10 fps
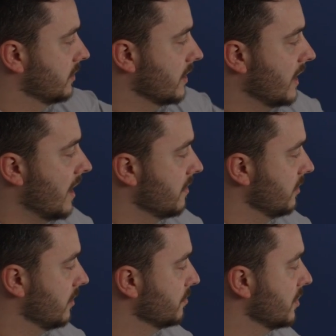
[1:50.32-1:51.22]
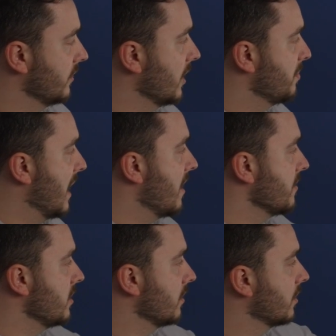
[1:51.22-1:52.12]
Yeah, you can move it
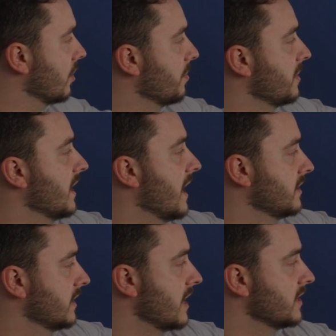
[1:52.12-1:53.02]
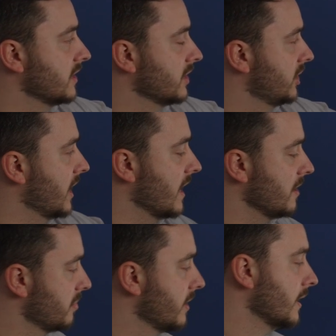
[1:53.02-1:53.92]
about, you can copy that, change it to shape.